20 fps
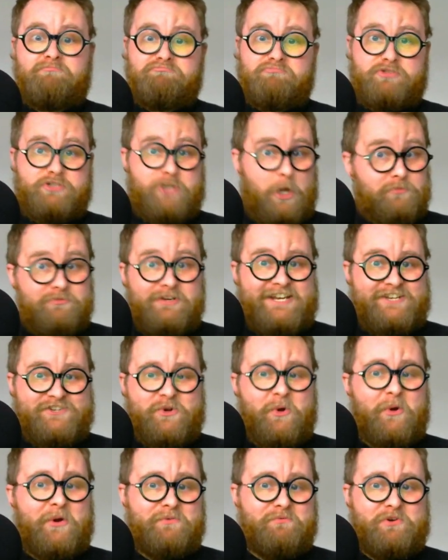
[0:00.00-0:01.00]
don't
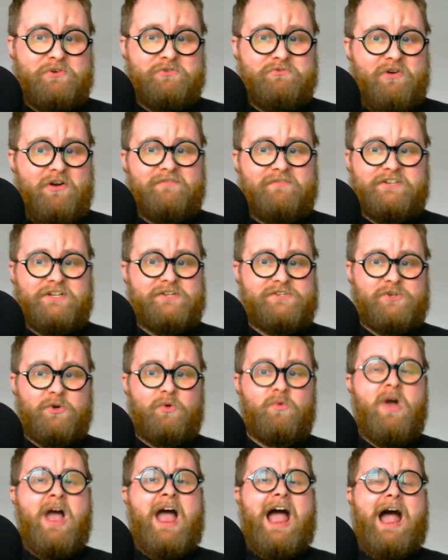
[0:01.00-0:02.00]
enjoy rune crafting at
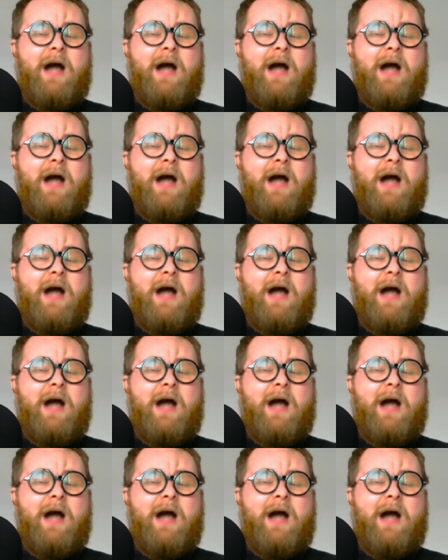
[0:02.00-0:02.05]
all